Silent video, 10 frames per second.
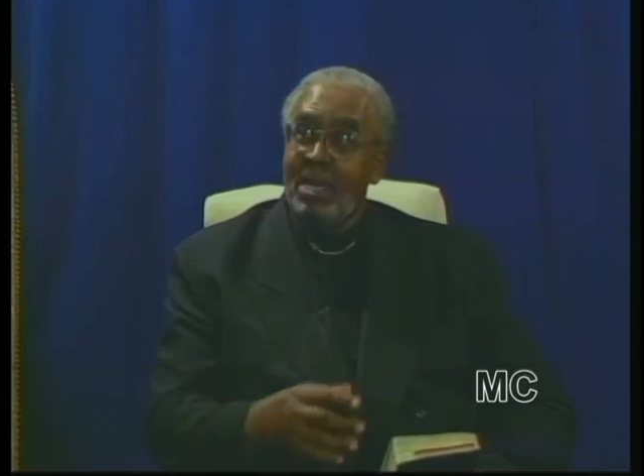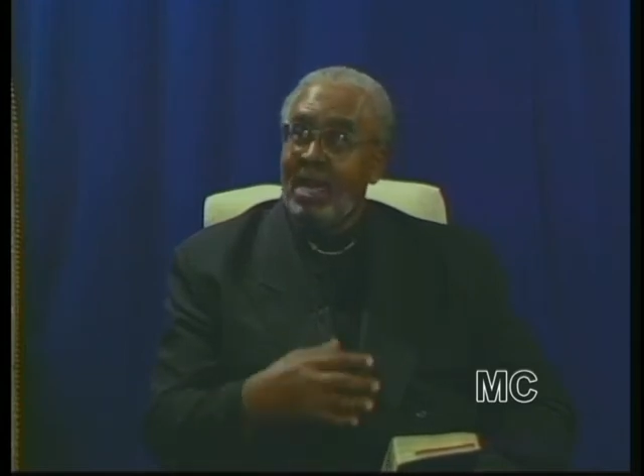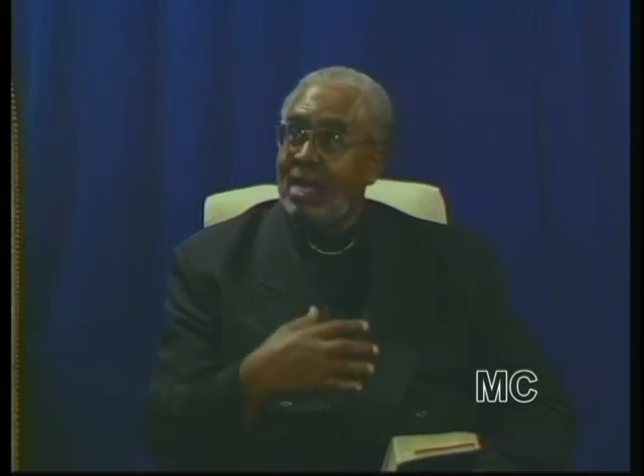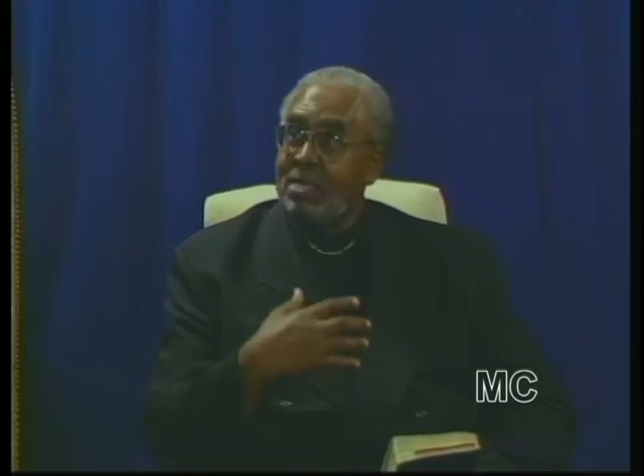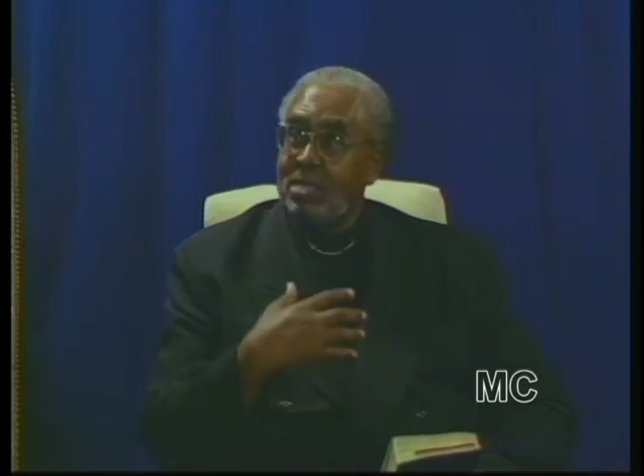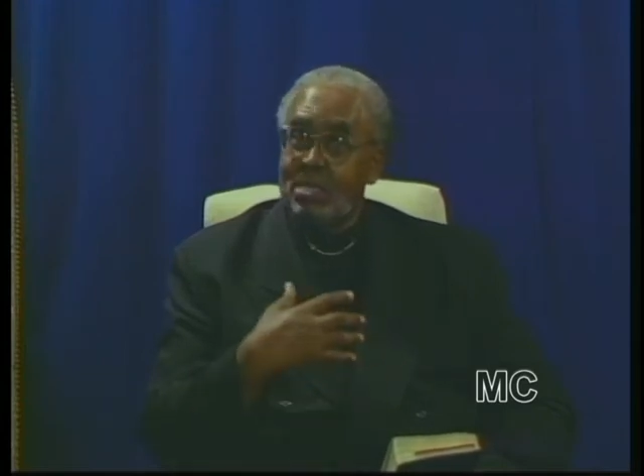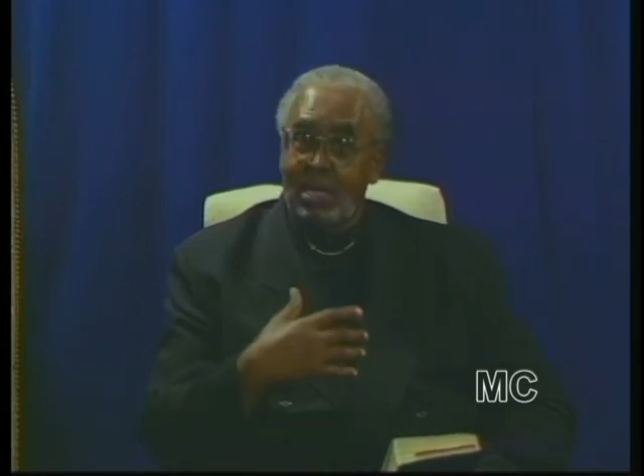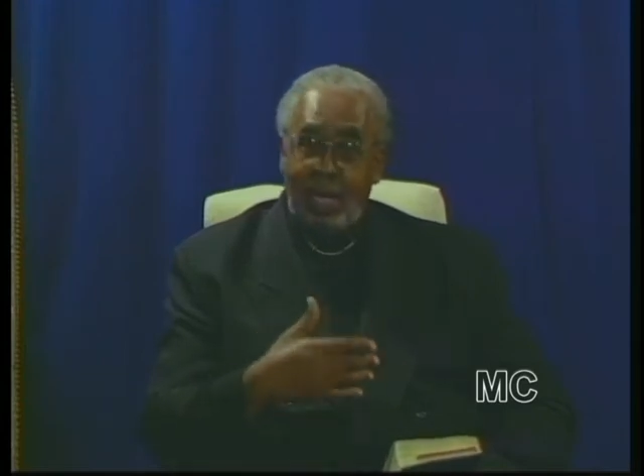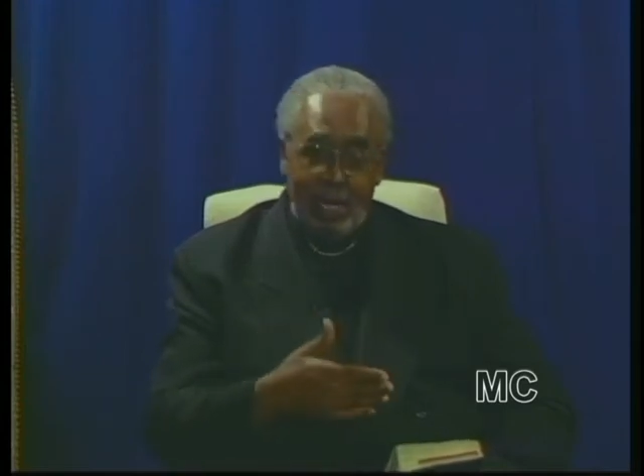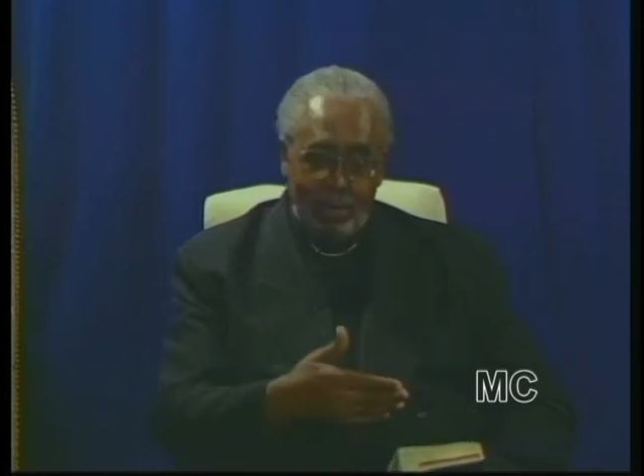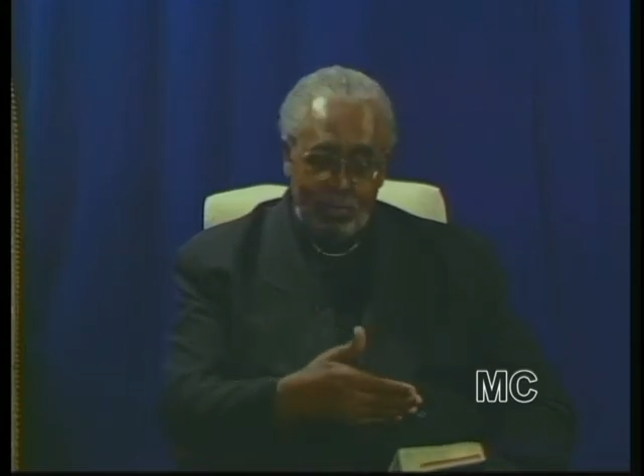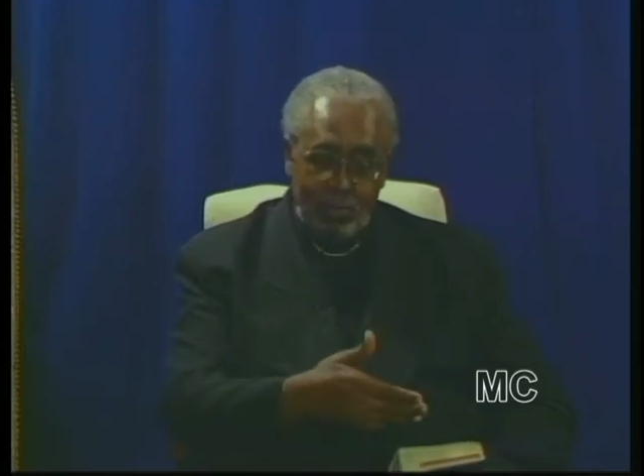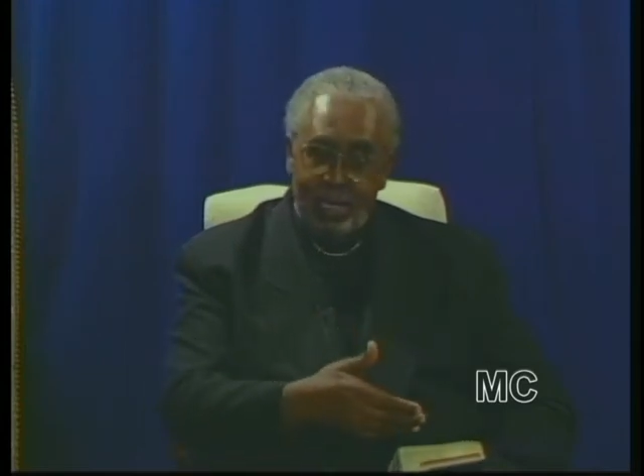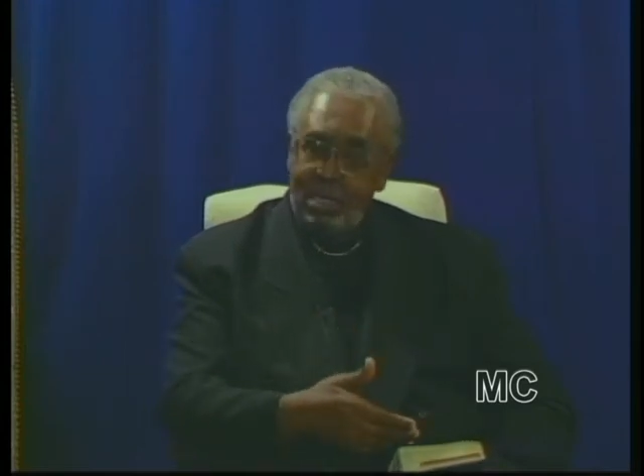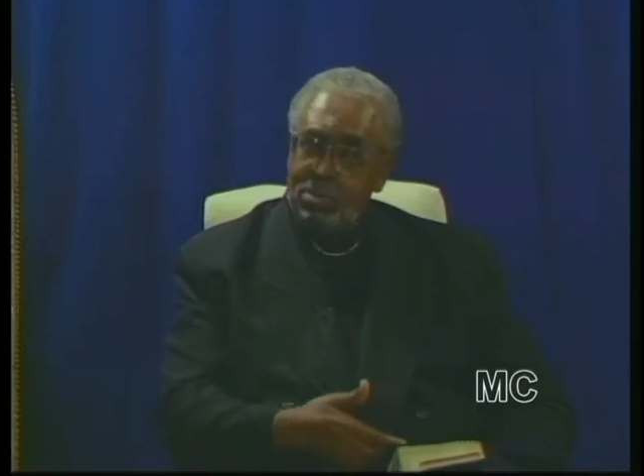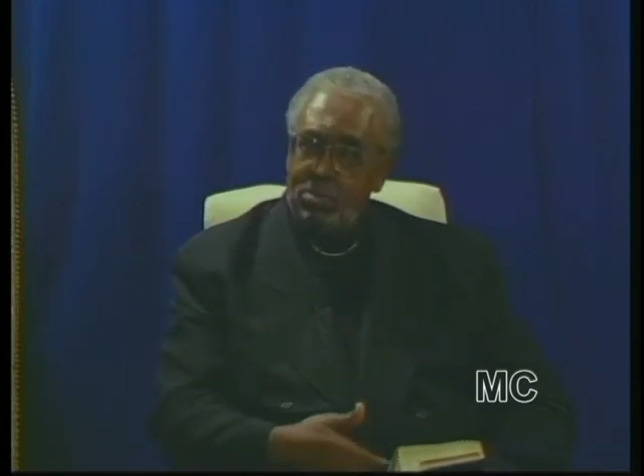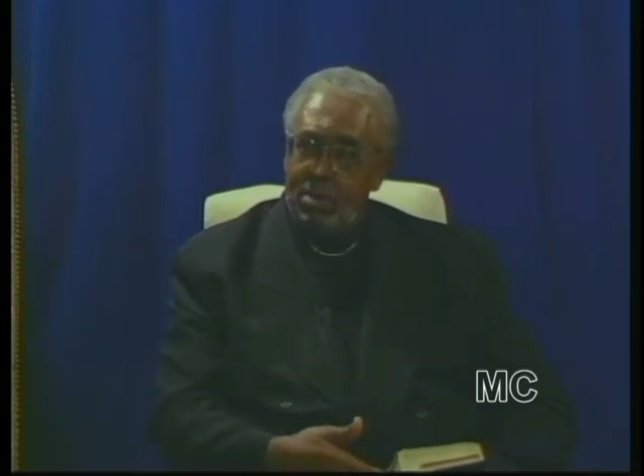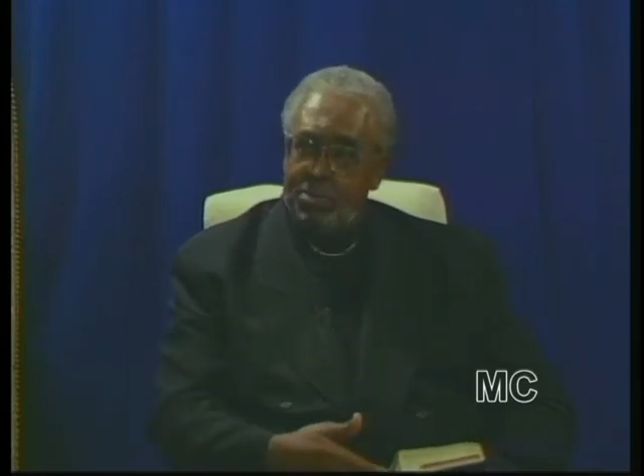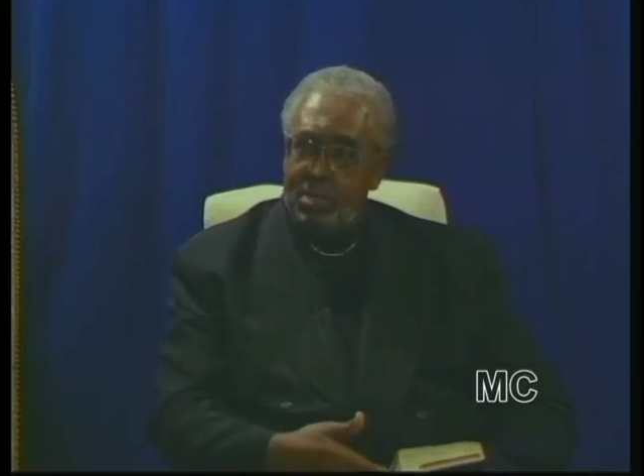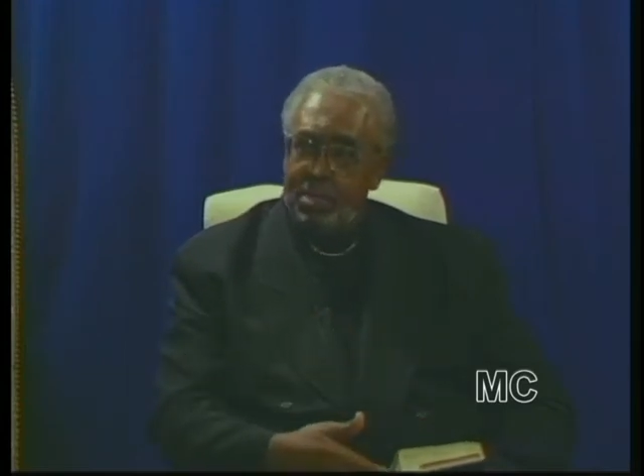And I just, I, I read the
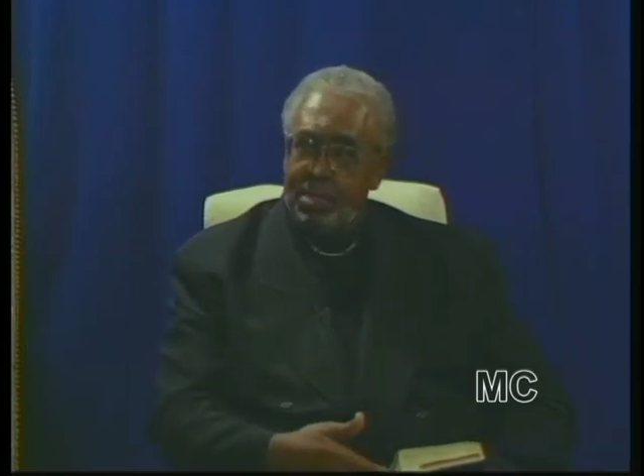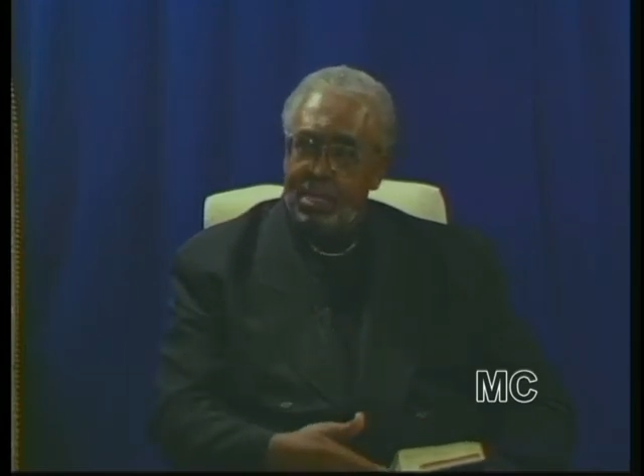scripture,